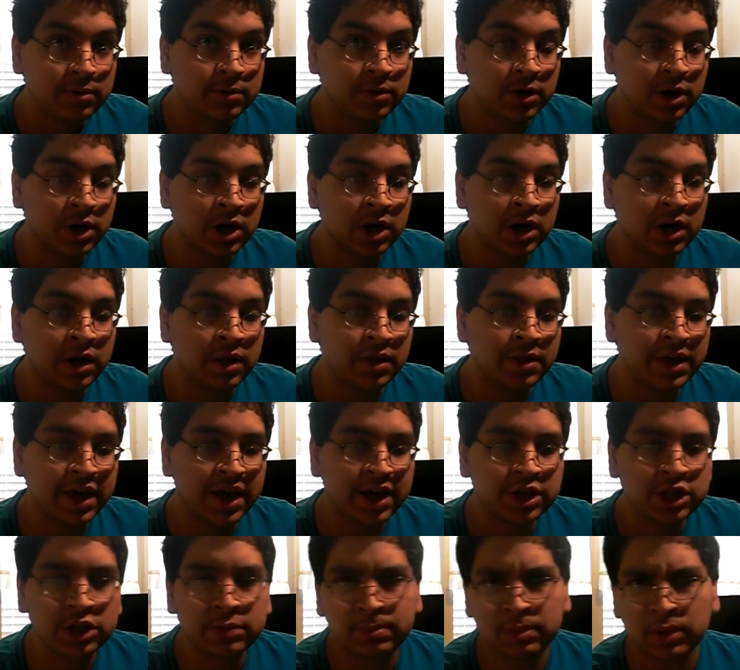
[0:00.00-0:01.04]
the
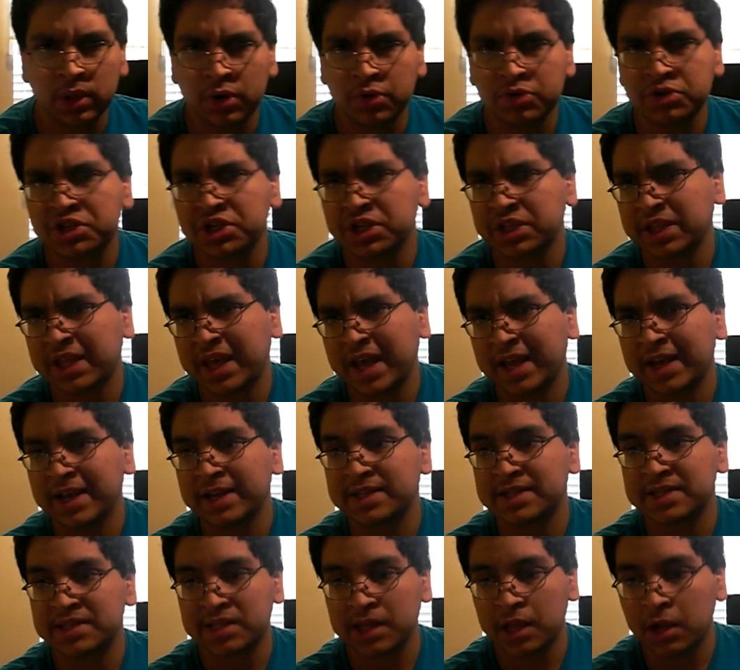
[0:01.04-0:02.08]
explosion that
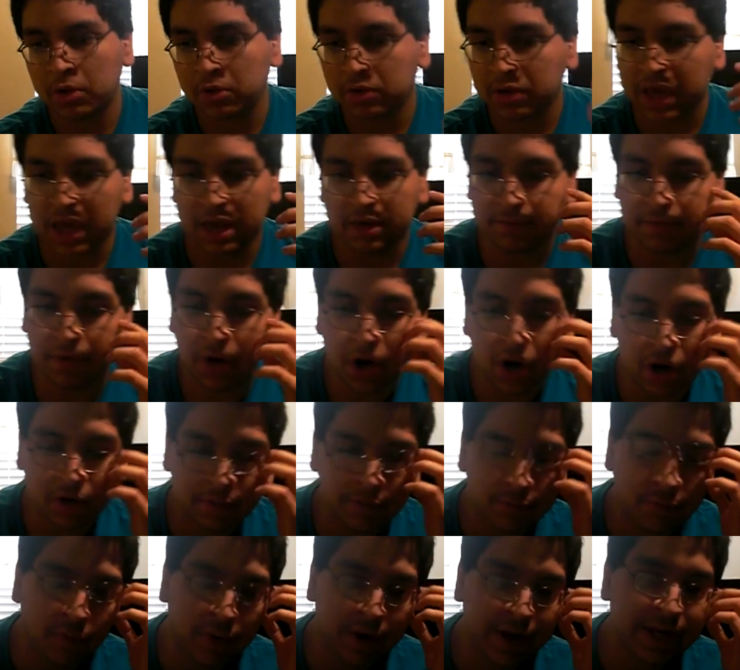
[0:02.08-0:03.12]
Cell gave
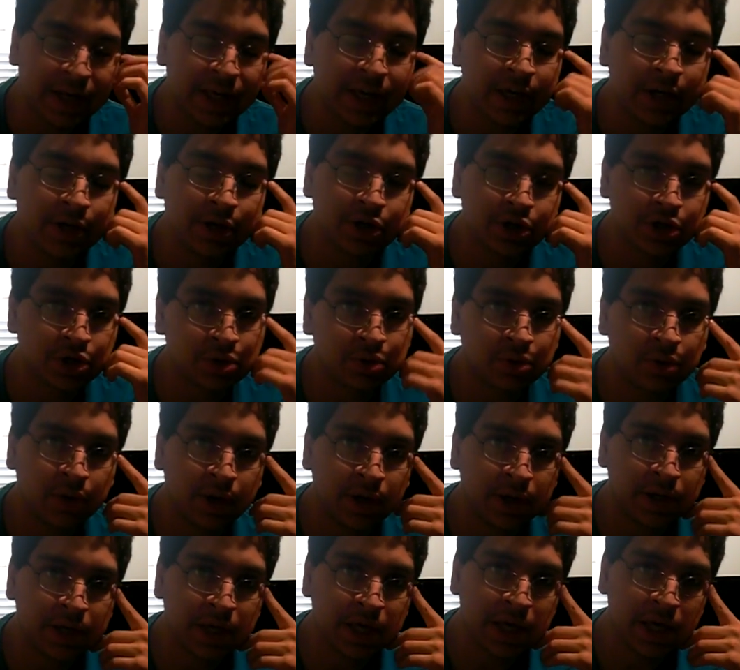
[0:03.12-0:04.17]
off when he
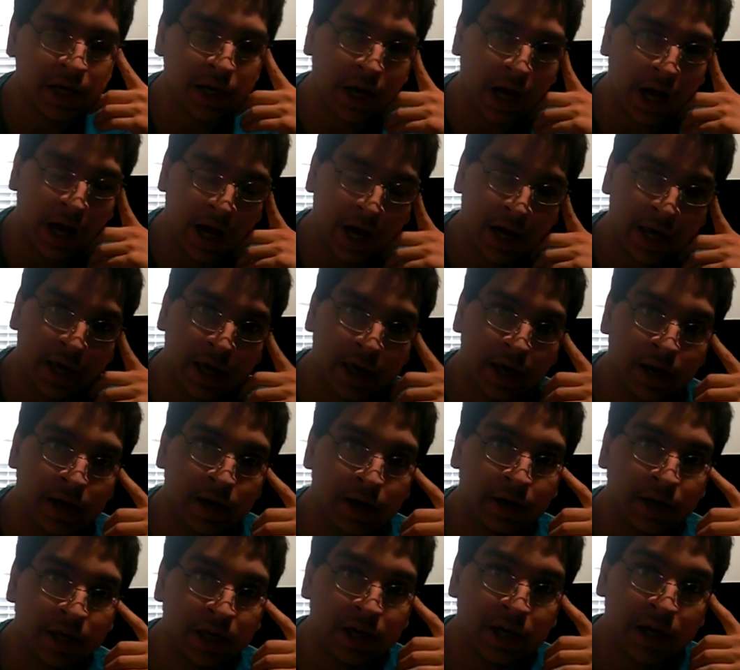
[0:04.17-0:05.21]
destroyed King
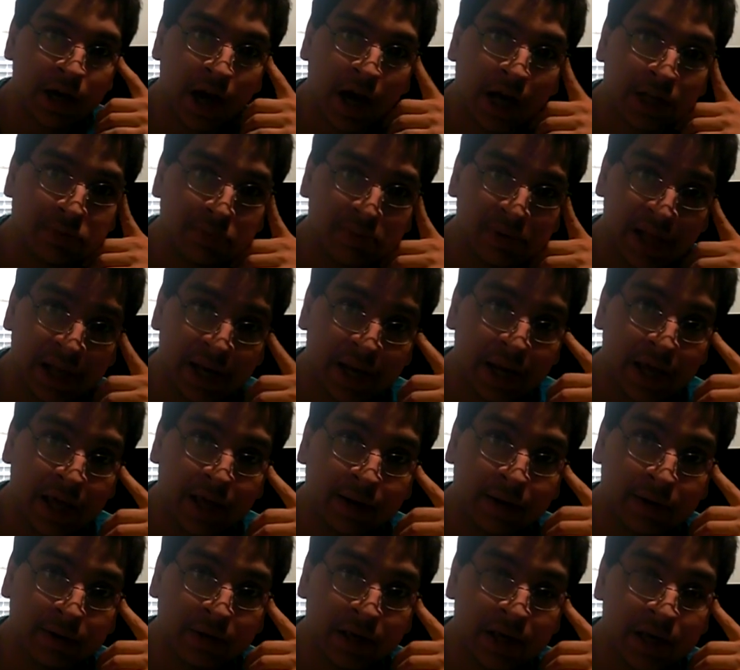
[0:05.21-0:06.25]
Kai's planet
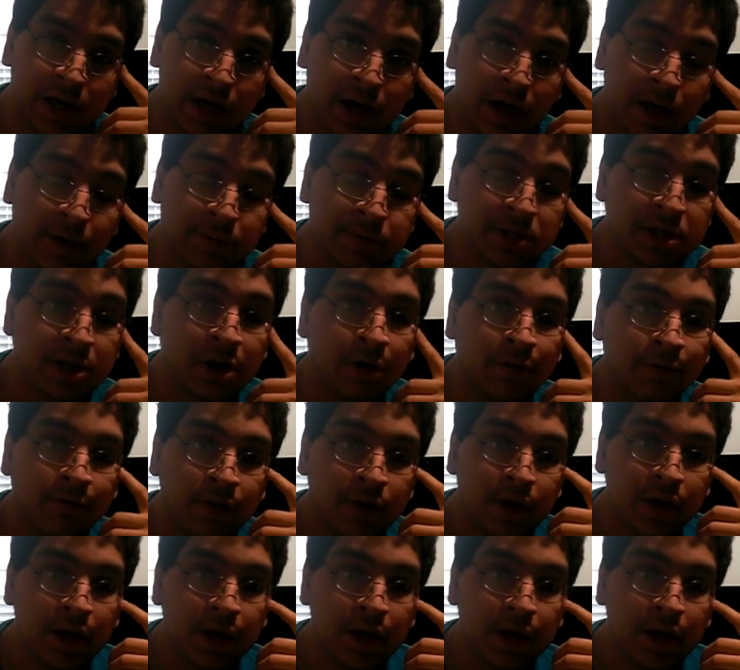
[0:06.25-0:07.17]
and King Kai himself,